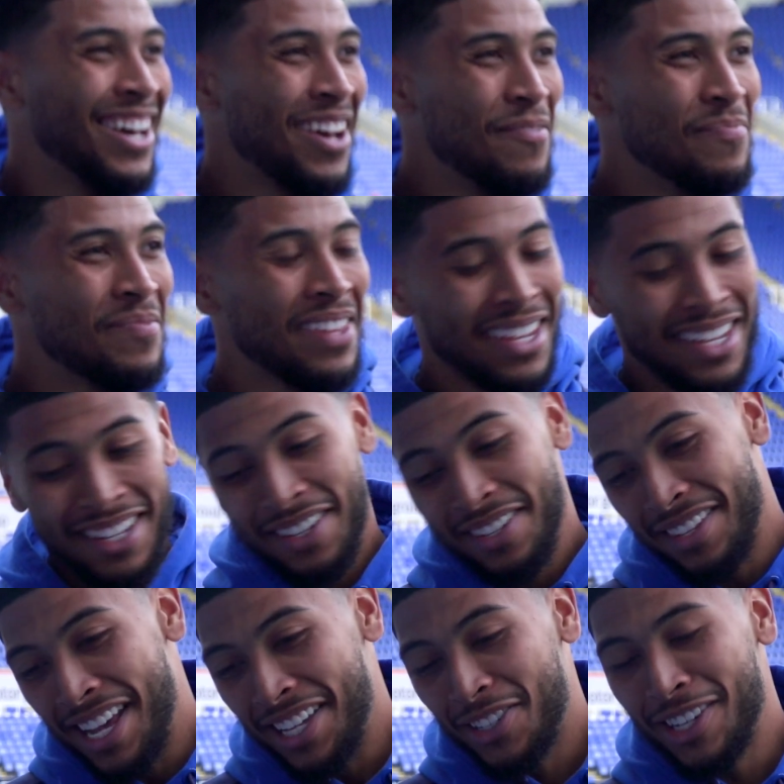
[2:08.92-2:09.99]
um,
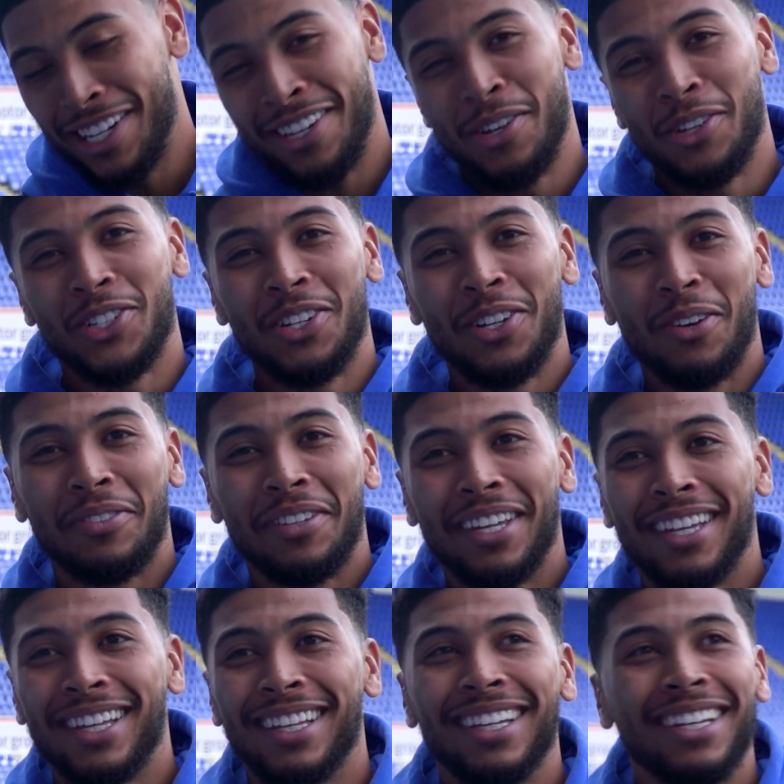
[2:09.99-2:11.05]
nicely cushioned off
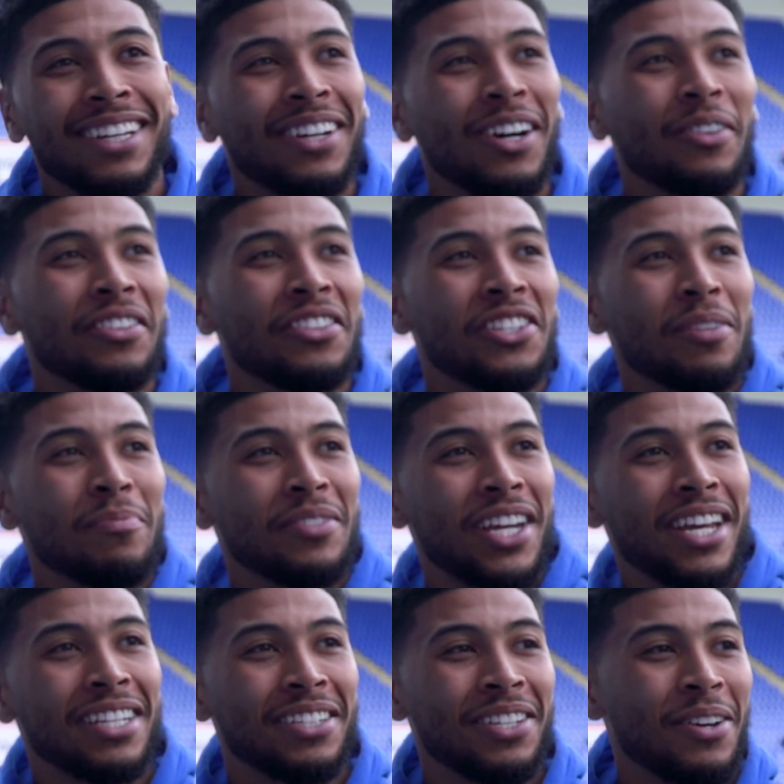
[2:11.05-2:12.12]
the off the gym
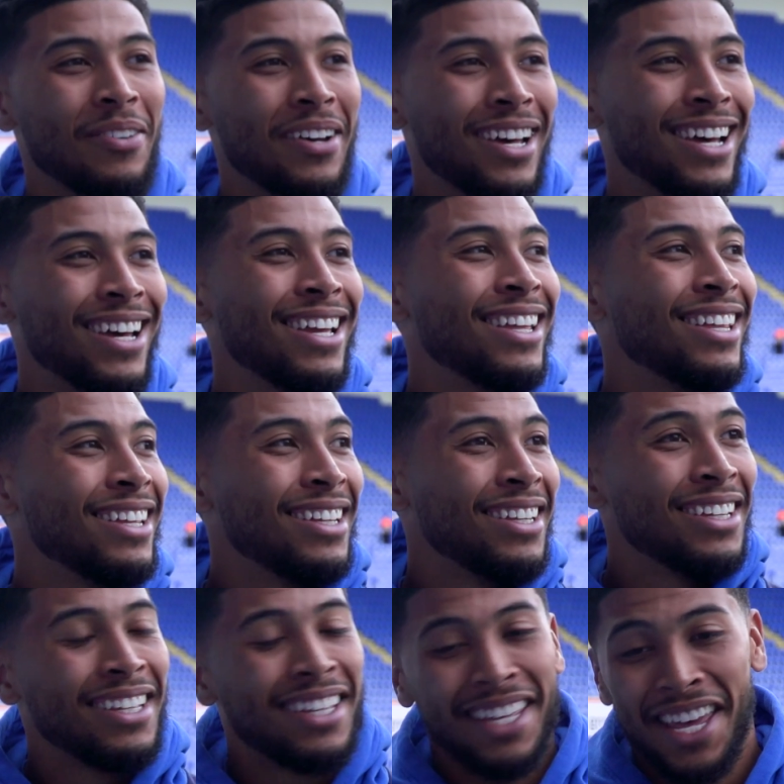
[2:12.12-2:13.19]
chest. So uh,
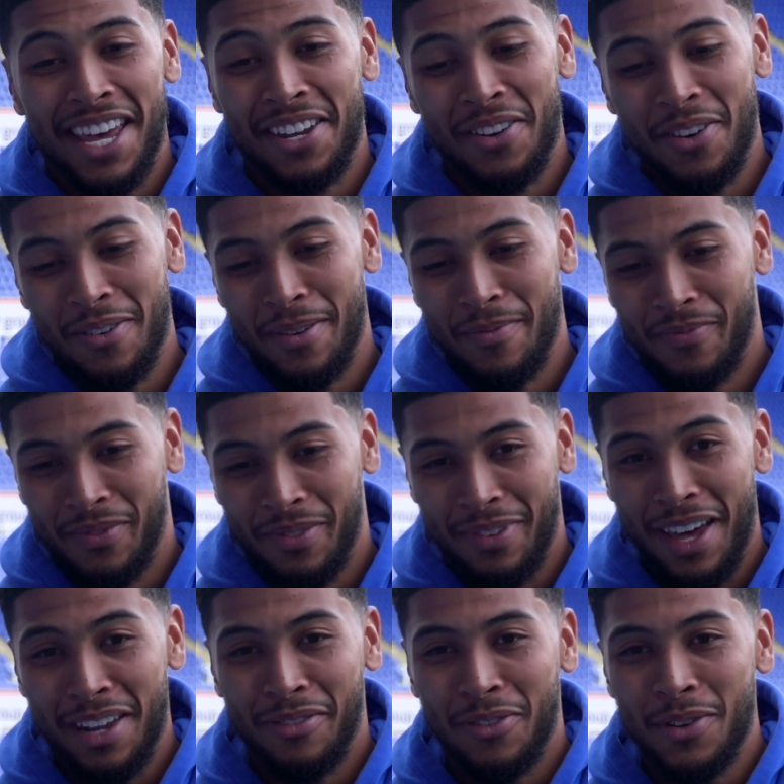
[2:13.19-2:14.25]
yeah, no, um,
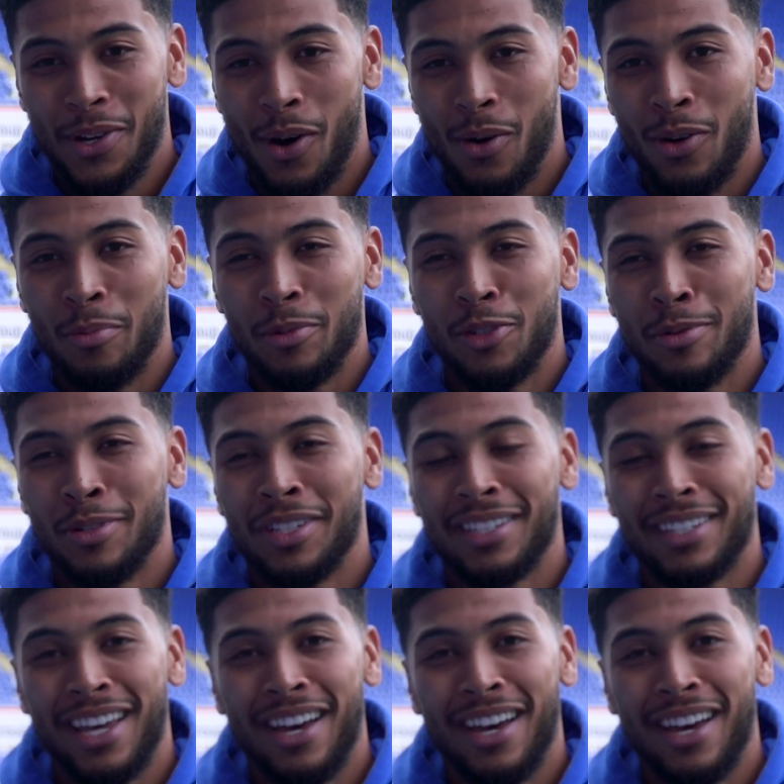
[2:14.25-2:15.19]
had a few goal contributions